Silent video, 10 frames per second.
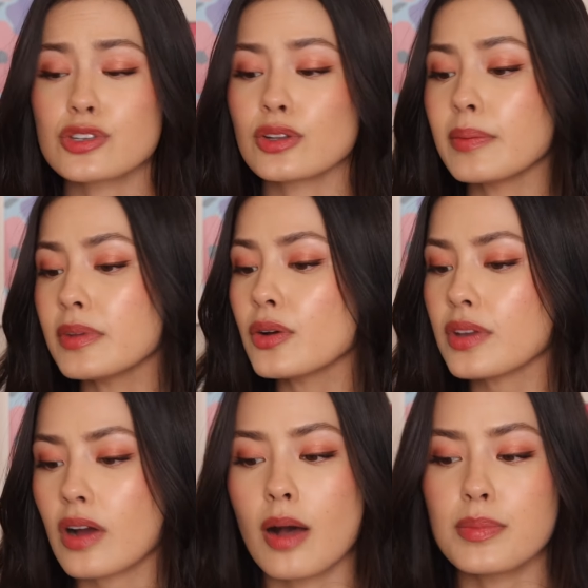So let me know in
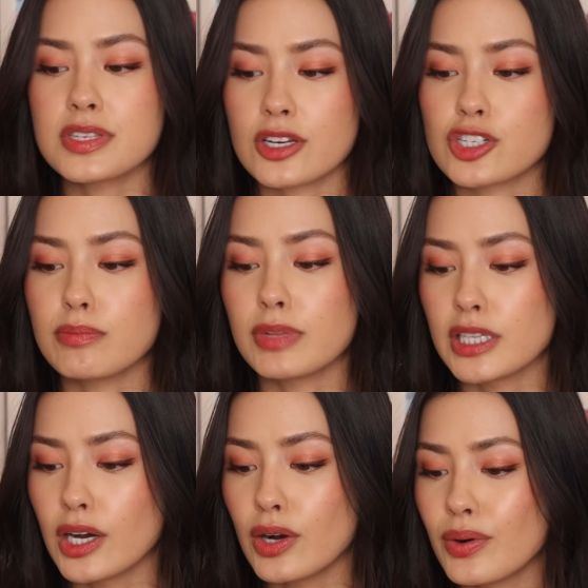the comments section
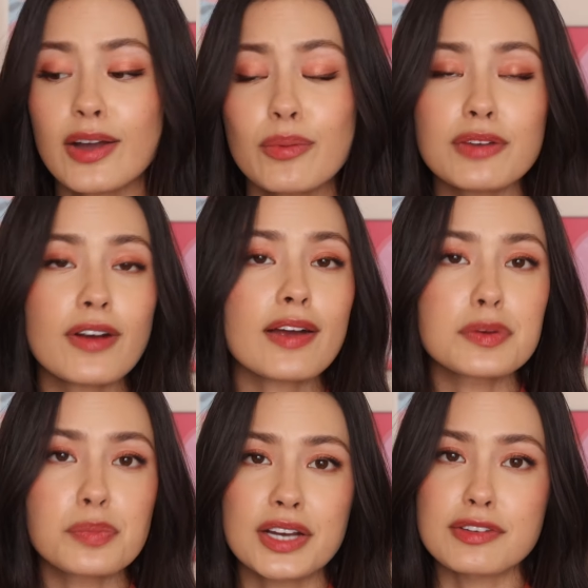below. If I waited for every
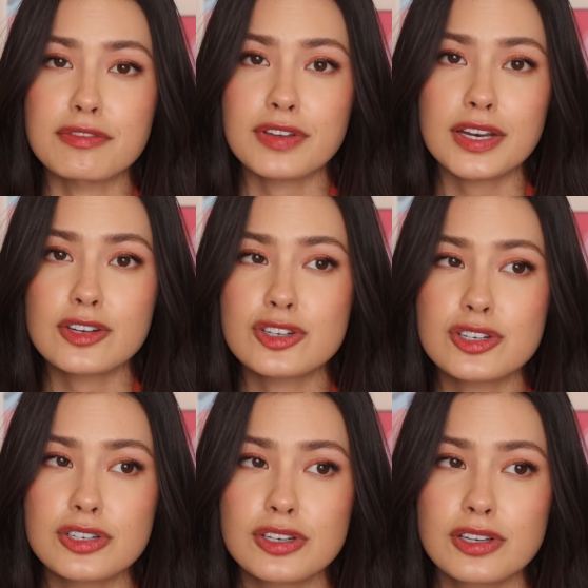brand to finish